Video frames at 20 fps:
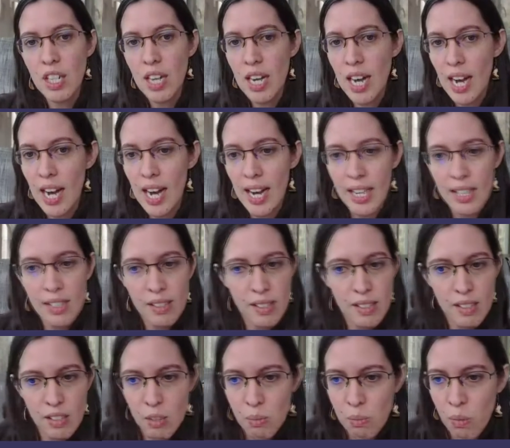as
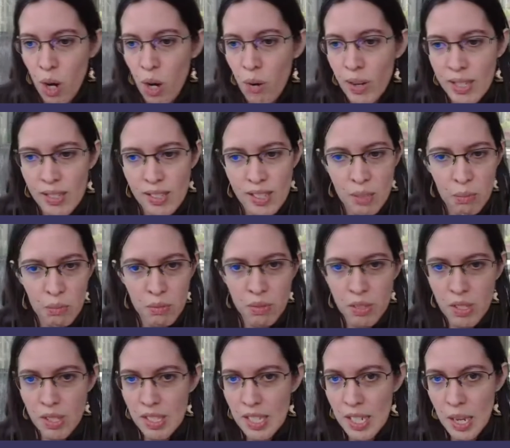small as some
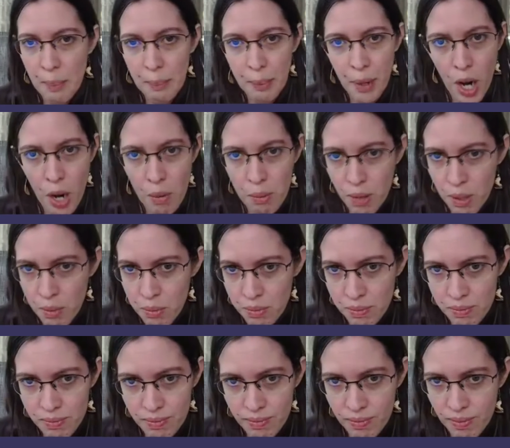skin problem,
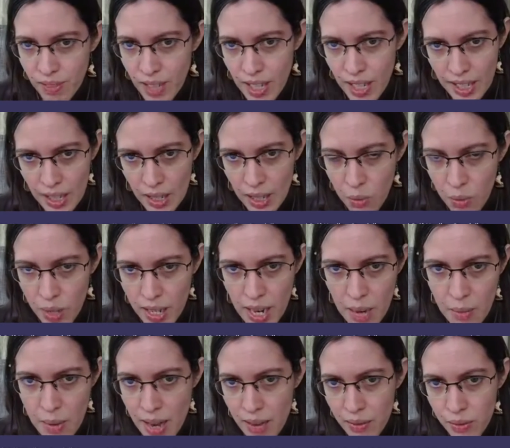like the one I
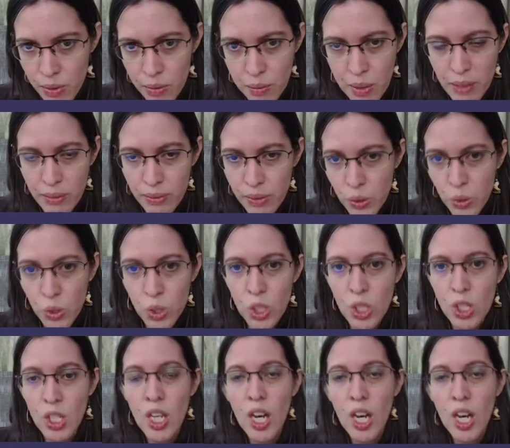have with my foot,